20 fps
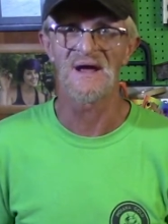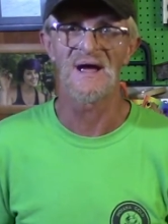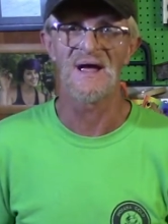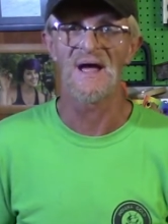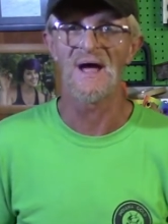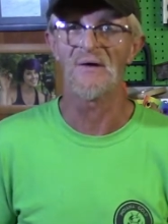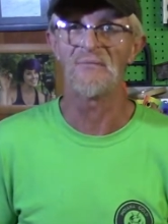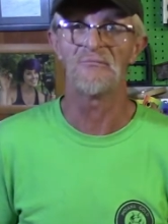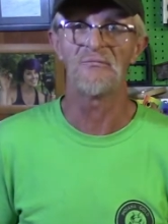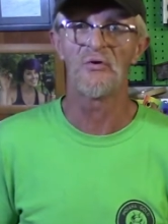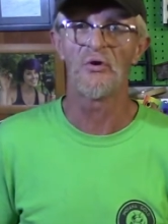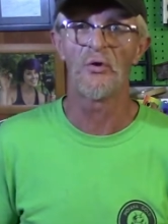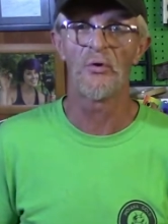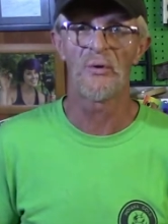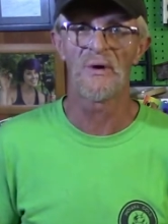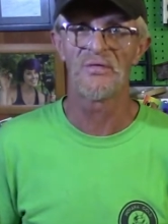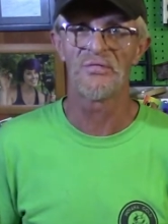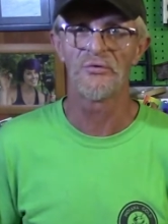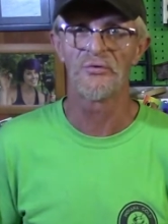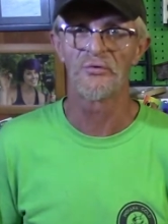I have
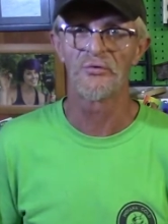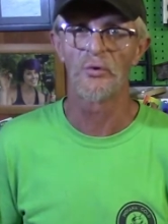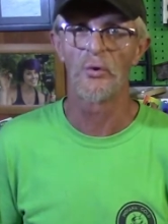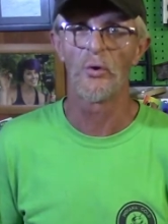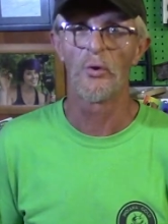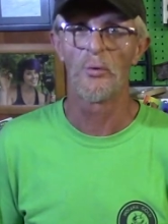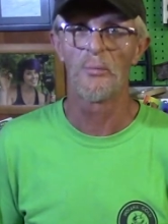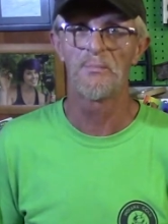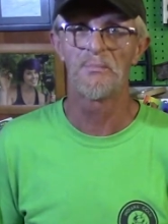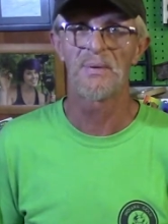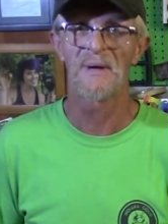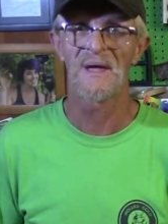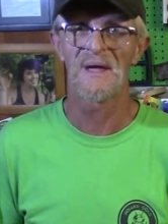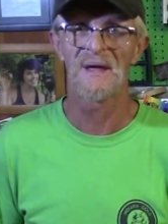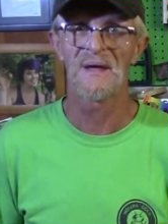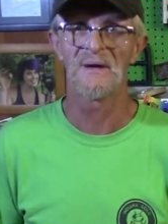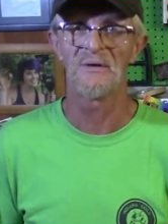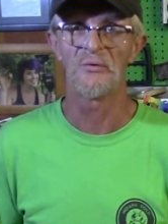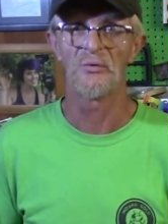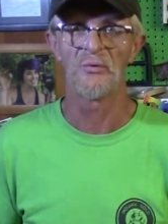no other gold
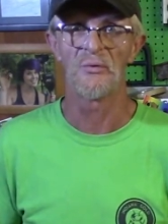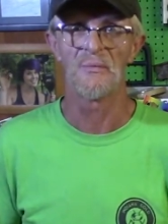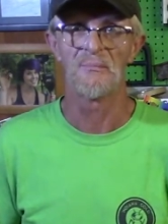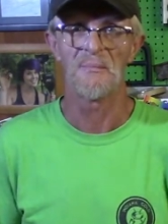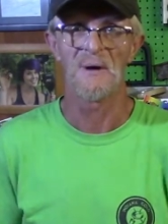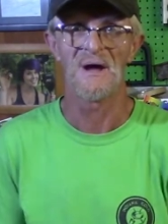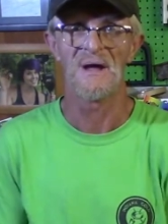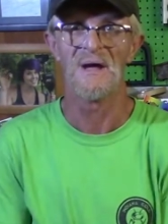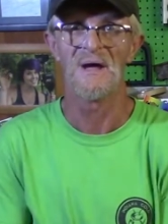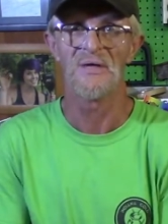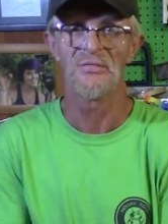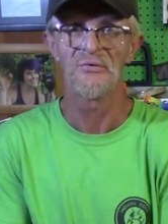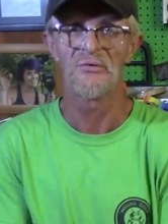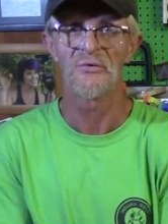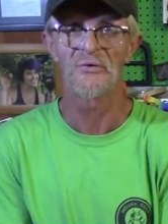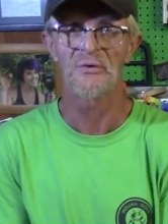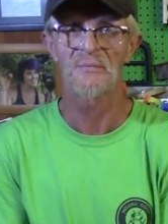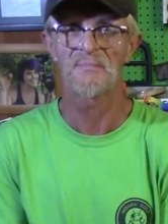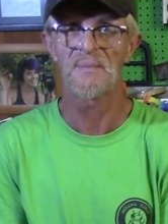pan or my other